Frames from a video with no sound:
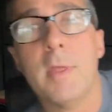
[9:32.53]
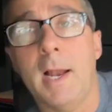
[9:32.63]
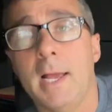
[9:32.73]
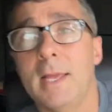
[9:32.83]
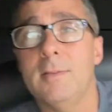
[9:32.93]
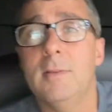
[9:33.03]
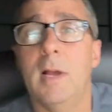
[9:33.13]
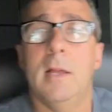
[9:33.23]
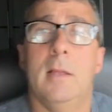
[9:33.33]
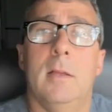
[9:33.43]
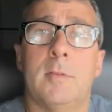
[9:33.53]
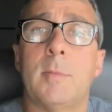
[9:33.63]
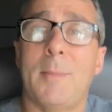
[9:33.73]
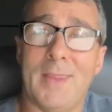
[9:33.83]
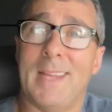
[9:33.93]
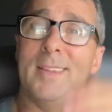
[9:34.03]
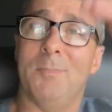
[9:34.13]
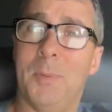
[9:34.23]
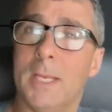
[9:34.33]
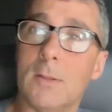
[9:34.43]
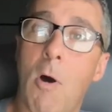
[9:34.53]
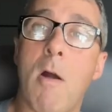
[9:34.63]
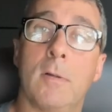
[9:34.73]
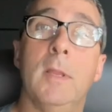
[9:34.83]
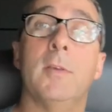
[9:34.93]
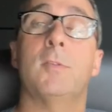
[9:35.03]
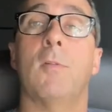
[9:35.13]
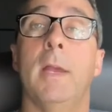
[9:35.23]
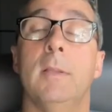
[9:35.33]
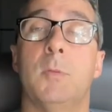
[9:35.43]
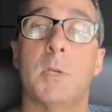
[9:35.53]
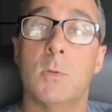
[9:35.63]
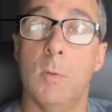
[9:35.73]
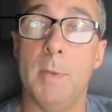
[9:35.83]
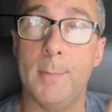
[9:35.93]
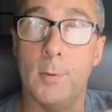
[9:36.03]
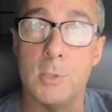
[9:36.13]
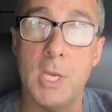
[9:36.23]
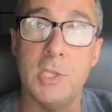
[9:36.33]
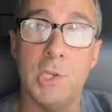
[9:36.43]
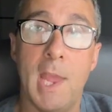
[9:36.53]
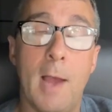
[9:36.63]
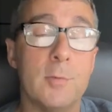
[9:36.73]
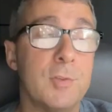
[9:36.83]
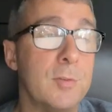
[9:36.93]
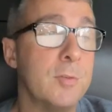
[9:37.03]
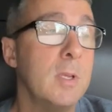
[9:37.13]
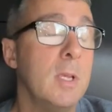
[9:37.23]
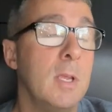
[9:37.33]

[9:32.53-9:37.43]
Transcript: that I had, sometimes I get these big long lists, right? Especially when people are changing houses.